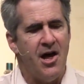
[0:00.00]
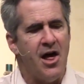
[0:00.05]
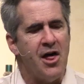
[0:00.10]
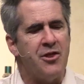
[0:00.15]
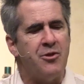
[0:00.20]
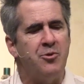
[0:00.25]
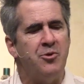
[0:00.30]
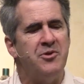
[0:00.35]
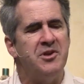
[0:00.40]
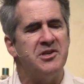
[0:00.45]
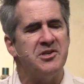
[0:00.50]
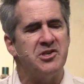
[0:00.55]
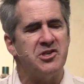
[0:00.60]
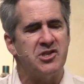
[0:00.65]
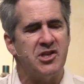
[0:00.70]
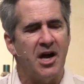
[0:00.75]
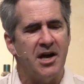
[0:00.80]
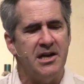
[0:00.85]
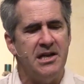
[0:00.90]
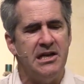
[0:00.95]
Through the
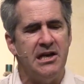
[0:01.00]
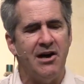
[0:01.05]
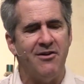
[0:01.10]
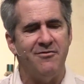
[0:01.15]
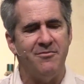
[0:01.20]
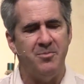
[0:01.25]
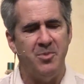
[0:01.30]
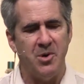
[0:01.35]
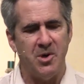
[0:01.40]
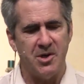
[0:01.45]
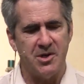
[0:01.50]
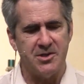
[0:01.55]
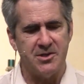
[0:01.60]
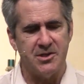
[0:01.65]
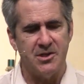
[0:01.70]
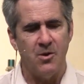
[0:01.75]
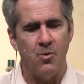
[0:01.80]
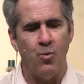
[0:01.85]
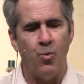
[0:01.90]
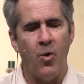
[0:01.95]
study of
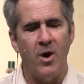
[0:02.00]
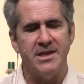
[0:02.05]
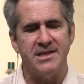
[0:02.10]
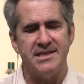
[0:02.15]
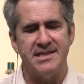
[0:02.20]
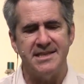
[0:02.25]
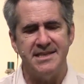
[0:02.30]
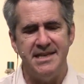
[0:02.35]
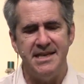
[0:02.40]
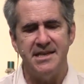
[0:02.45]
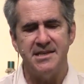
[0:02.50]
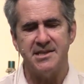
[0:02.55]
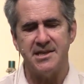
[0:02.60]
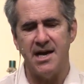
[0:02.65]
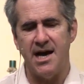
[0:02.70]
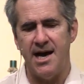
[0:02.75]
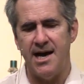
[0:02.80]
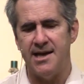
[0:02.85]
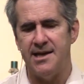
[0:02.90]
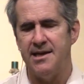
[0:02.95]
books, one seeks
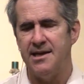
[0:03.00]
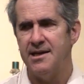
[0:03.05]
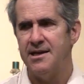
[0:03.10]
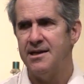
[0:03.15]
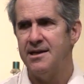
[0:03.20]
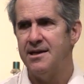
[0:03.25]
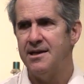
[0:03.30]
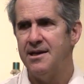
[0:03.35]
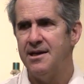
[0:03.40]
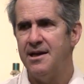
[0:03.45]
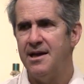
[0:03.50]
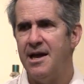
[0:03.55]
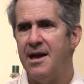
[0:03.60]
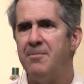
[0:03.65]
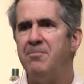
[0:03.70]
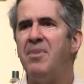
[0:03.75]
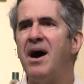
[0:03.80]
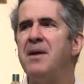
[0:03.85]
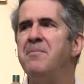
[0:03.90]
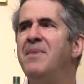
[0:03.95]
God.
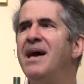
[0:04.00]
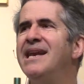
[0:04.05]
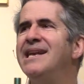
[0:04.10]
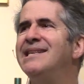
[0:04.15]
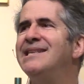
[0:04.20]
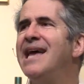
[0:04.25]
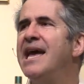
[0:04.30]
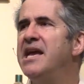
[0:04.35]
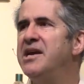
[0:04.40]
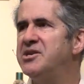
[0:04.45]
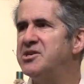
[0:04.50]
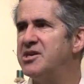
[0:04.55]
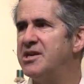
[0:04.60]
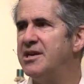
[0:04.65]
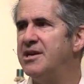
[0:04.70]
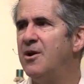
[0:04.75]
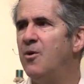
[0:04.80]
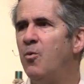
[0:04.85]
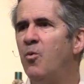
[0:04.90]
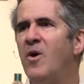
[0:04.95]
By
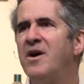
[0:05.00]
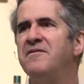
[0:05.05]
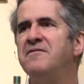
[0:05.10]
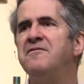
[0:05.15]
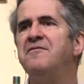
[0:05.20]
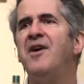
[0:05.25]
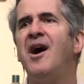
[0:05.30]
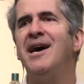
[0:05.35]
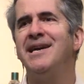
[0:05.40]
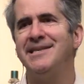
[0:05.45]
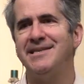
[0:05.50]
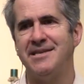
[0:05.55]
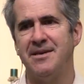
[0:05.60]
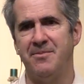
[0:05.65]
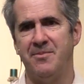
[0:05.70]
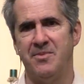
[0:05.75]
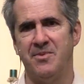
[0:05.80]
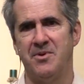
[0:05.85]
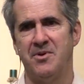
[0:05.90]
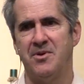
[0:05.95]
meditation, one finds
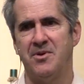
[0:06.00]
him.